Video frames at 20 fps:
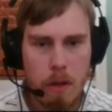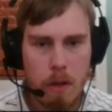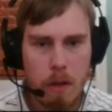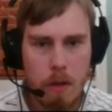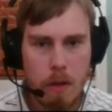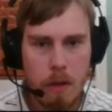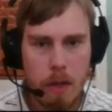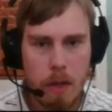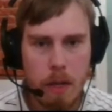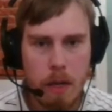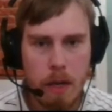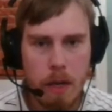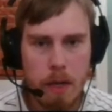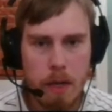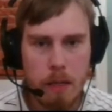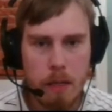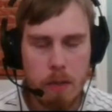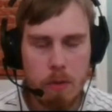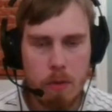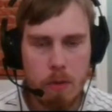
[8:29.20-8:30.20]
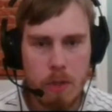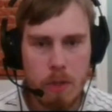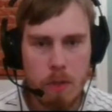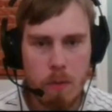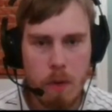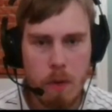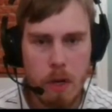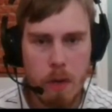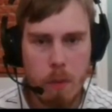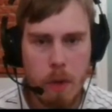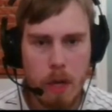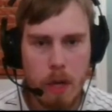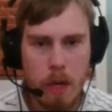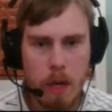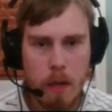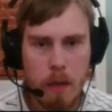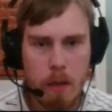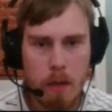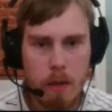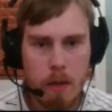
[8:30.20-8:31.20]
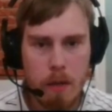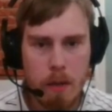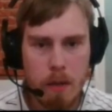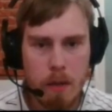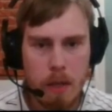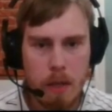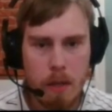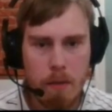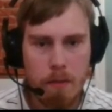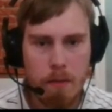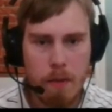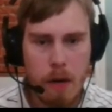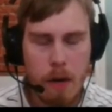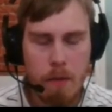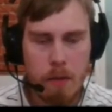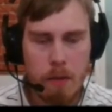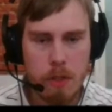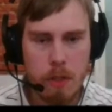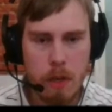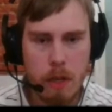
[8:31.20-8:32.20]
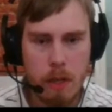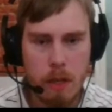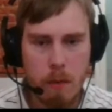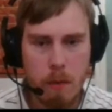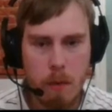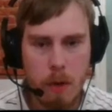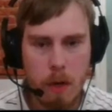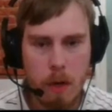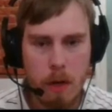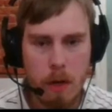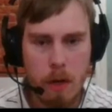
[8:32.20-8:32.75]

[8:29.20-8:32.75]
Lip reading: Yeah, knight d2 is one way, d5 is another one,